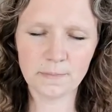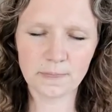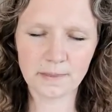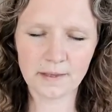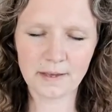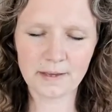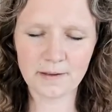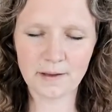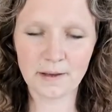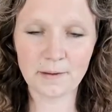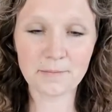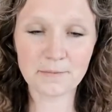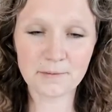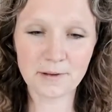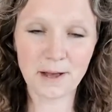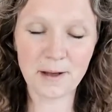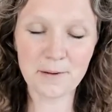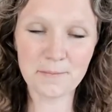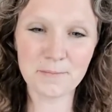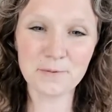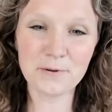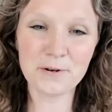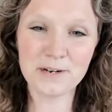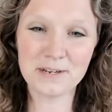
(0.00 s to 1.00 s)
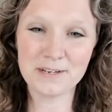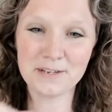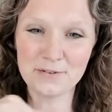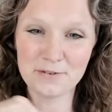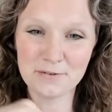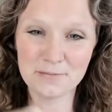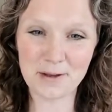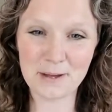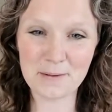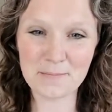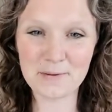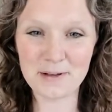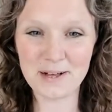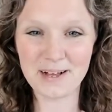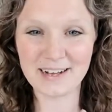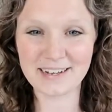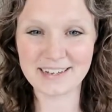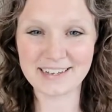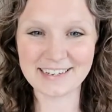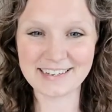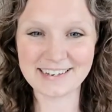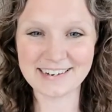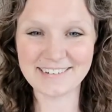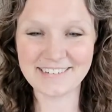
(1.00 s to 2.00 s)
I'm putting you in my
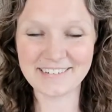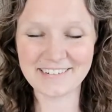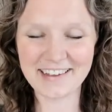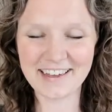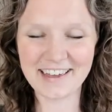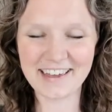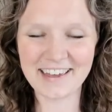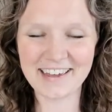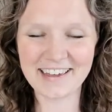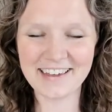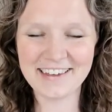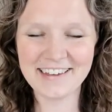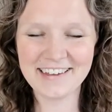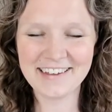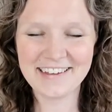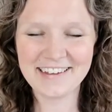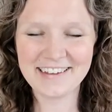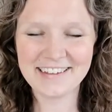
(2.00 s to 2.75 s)
pocket, okay?